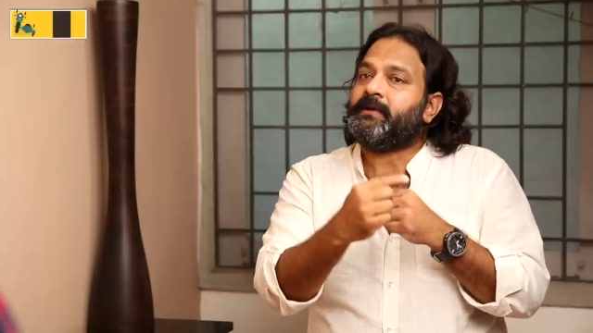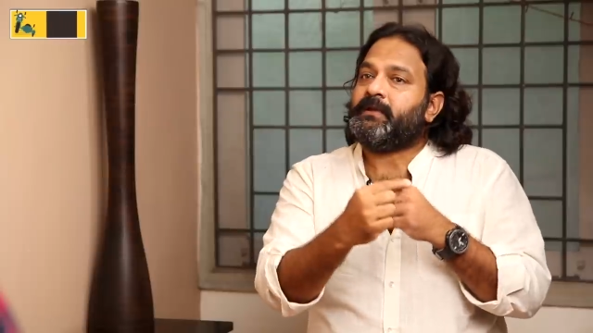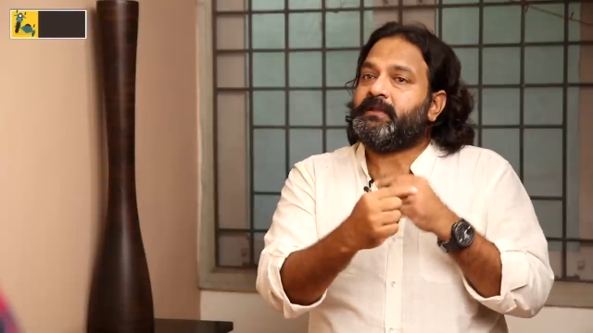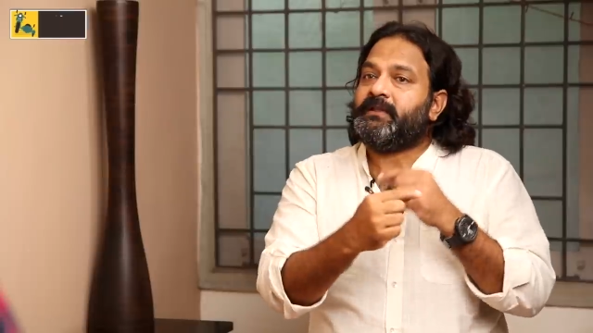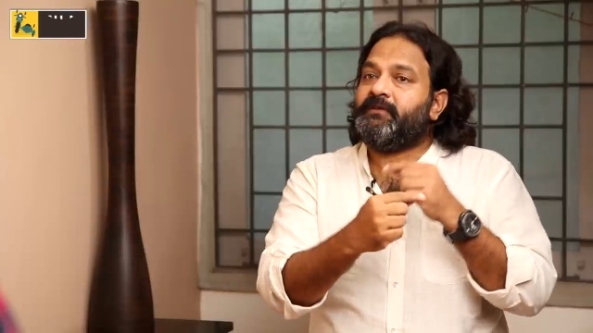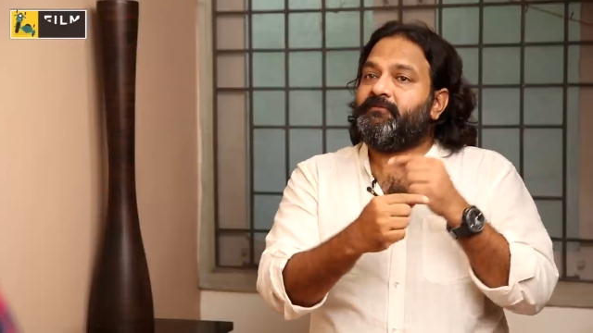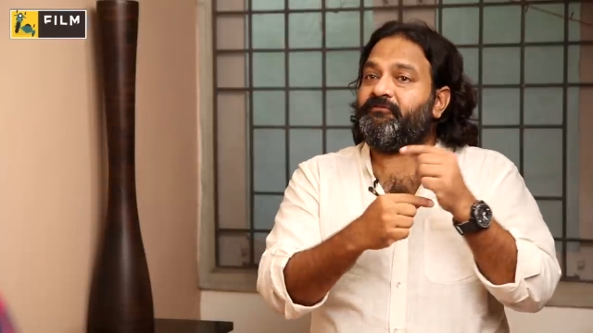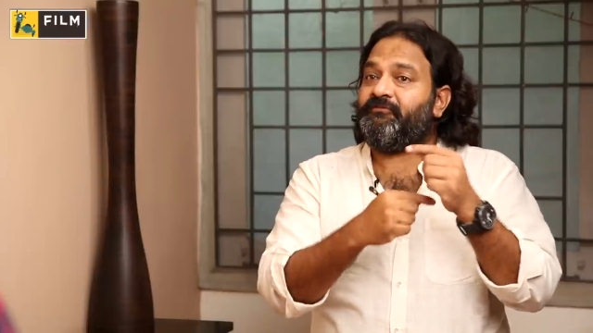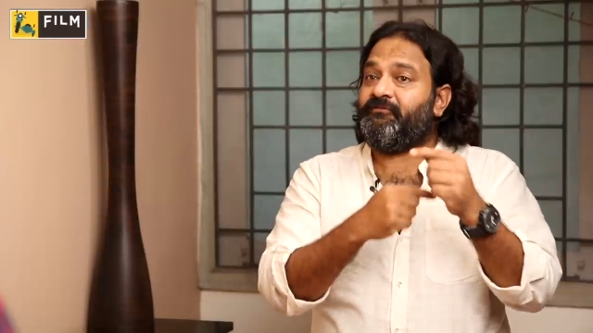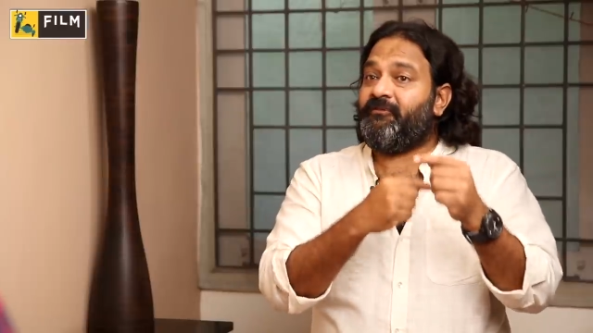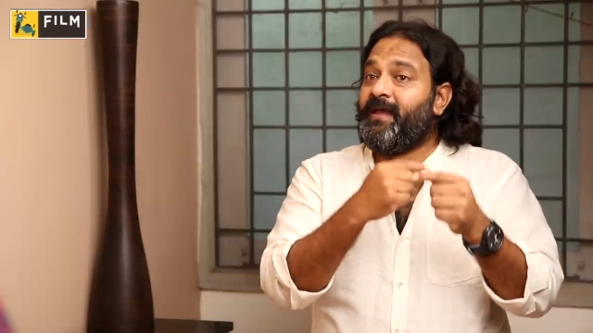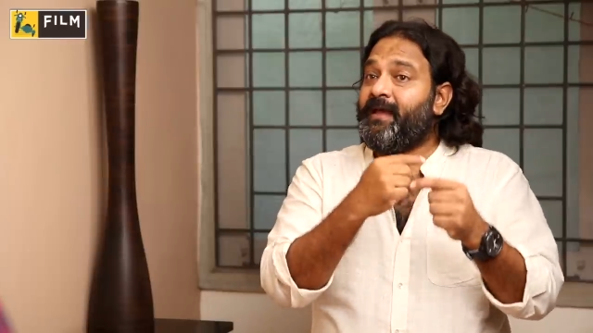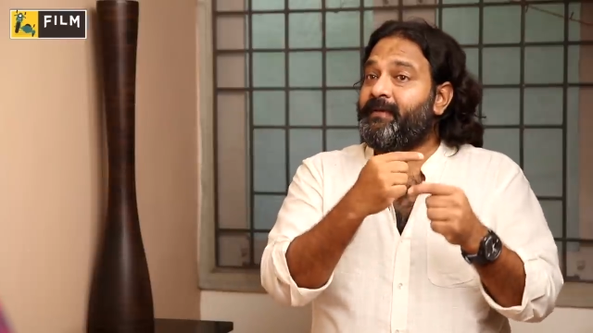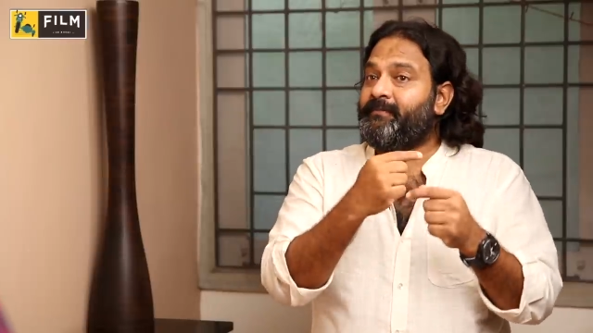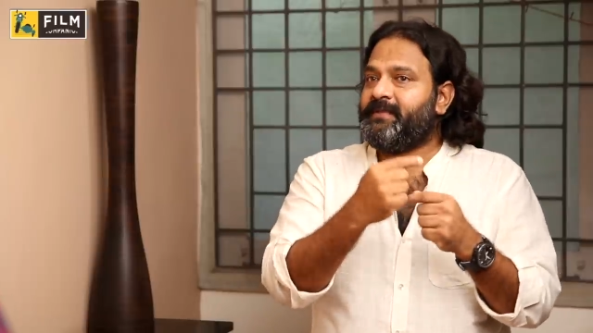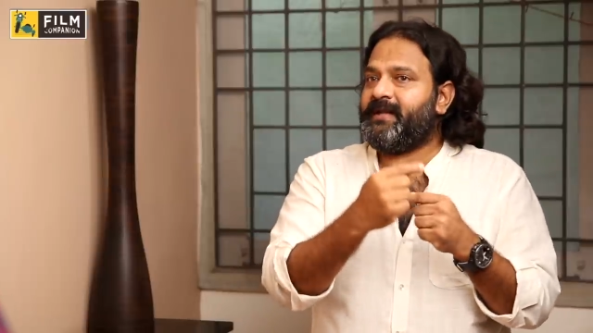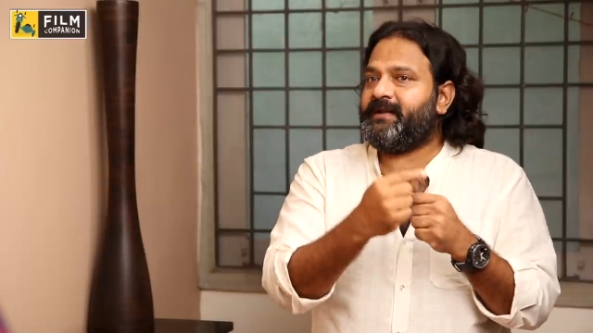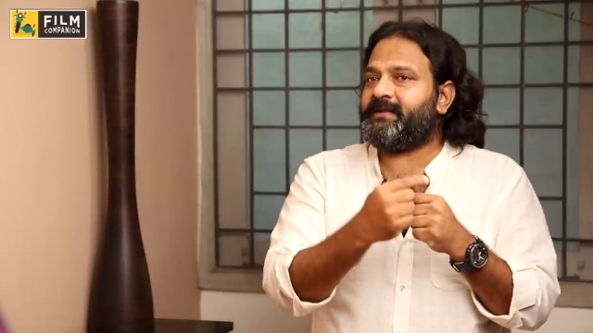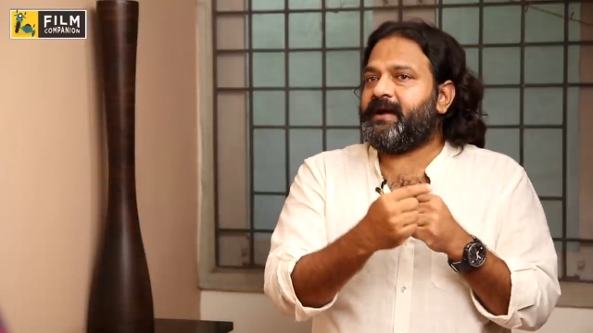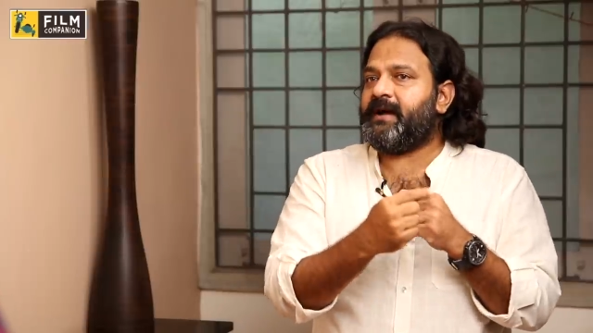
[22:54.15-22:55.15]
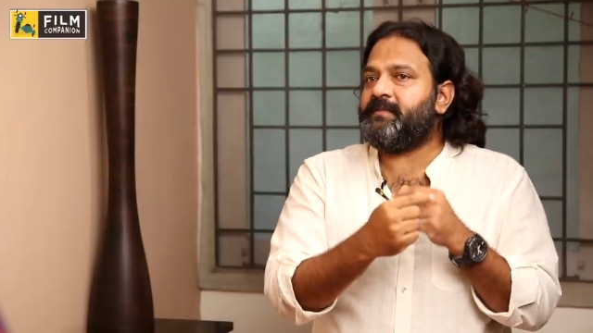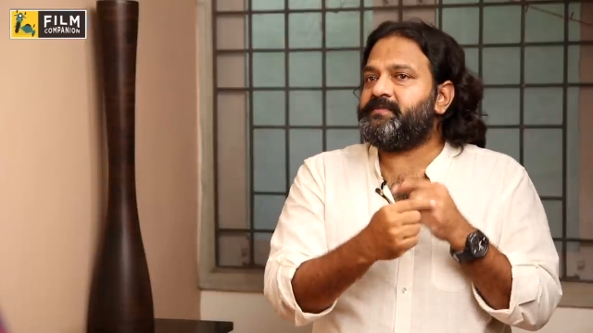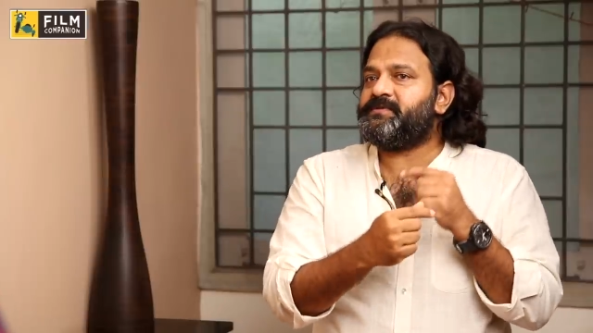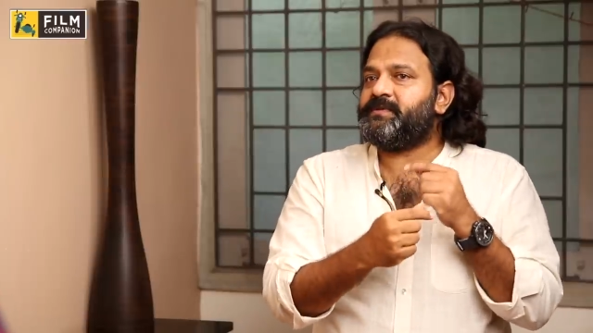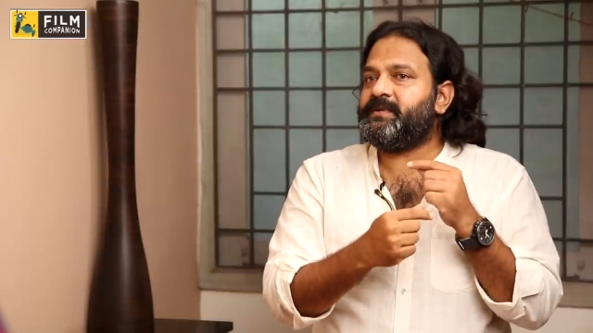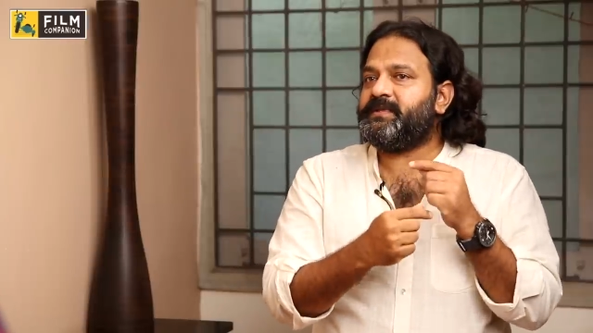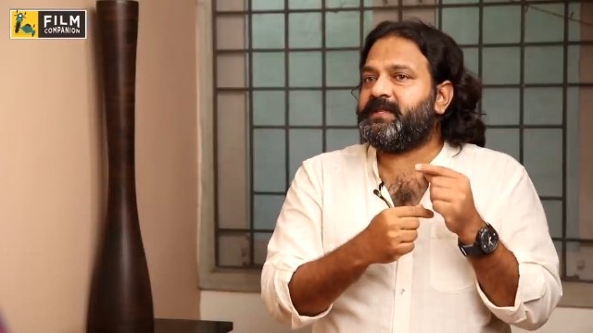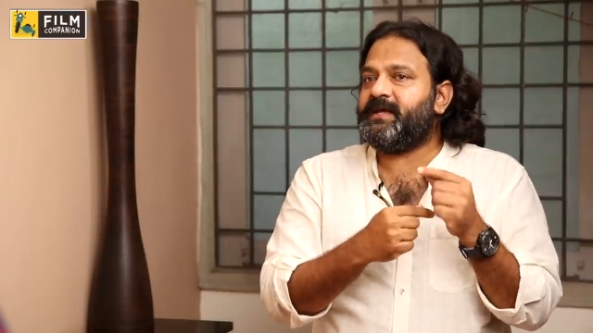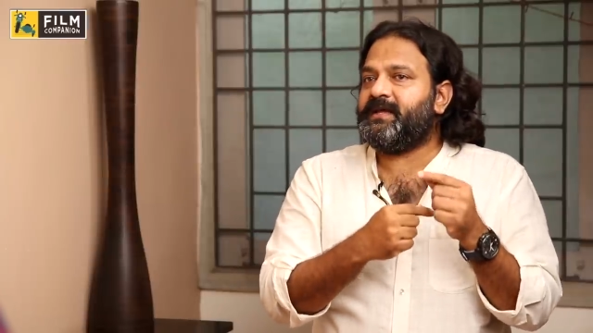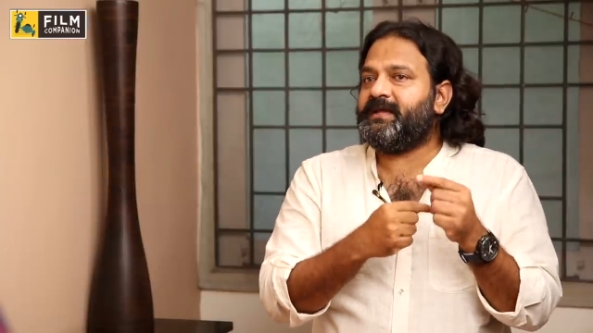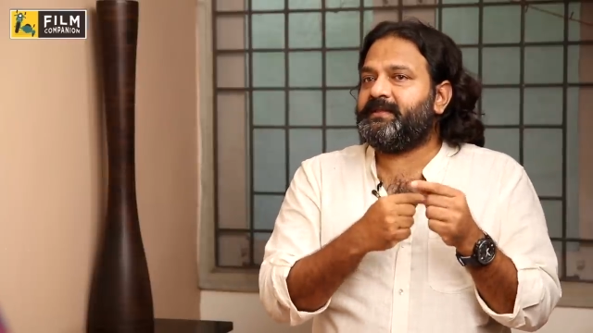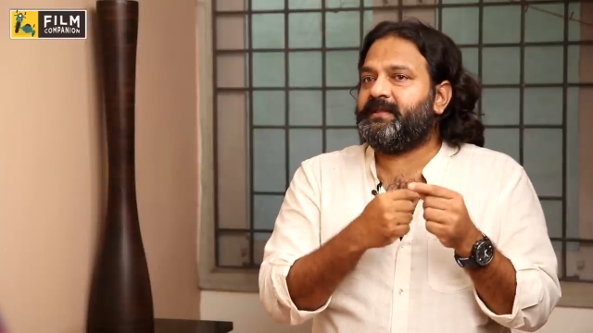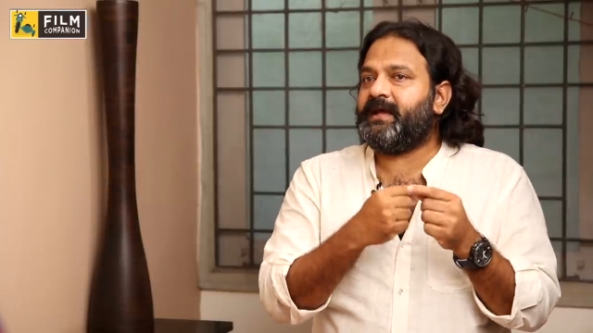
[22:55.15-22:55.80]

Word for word: the fame that comes with it.